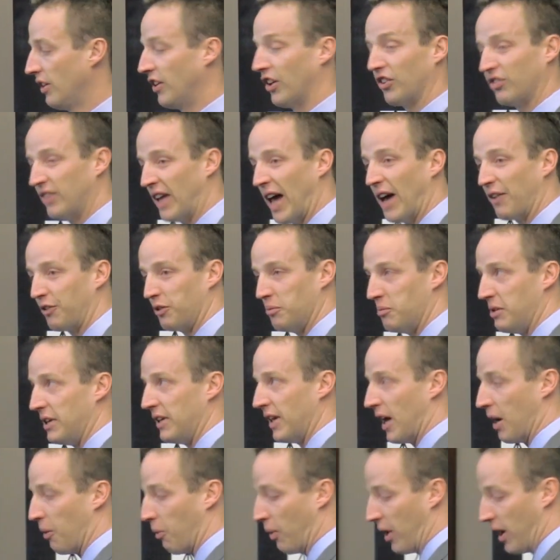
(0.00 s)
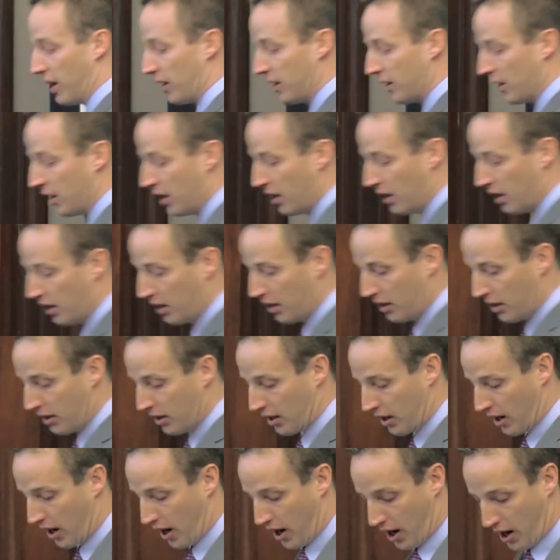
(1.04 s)
Doesn't have to be that way.
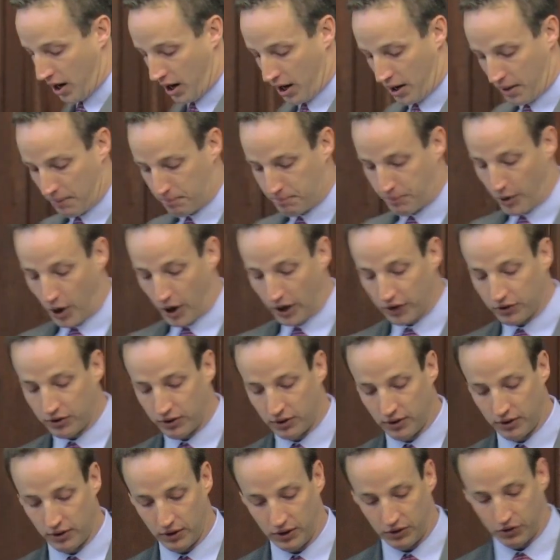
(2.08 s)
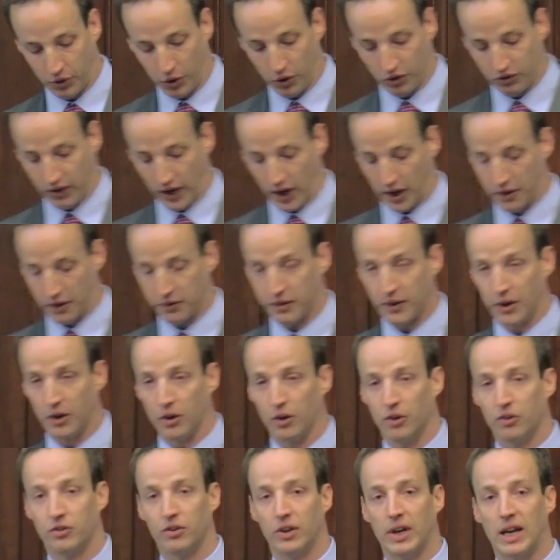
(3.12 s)
Uh, but turns out
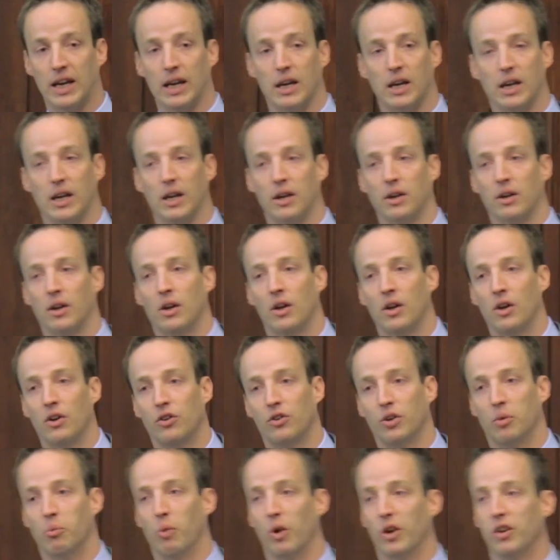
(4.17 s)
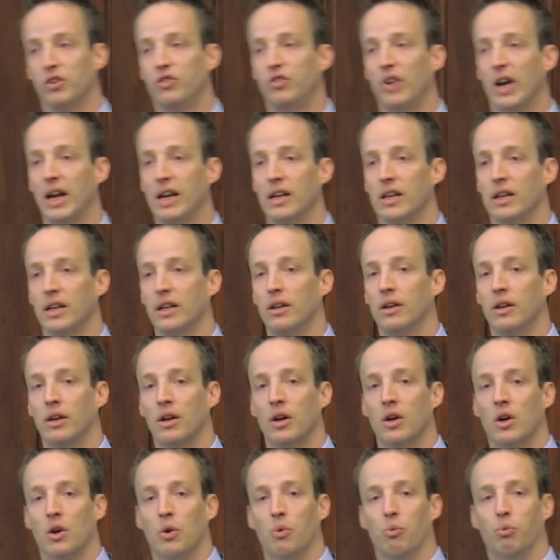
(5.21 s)
there's a somewhat dated
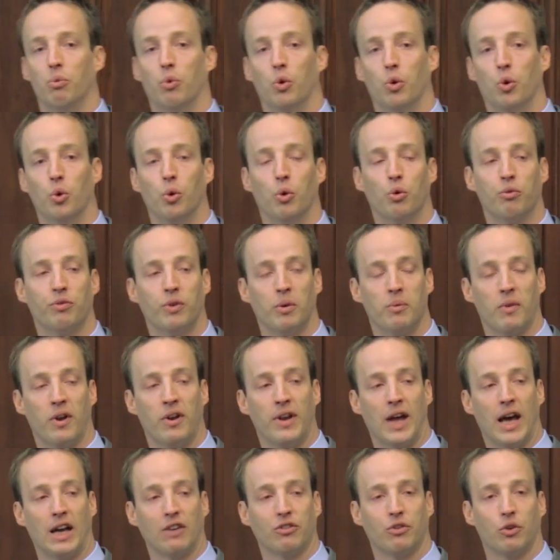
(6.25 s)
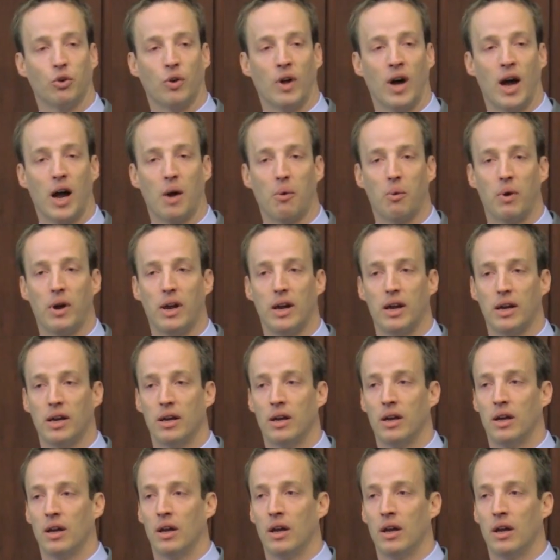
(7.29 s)
rule from the National Highway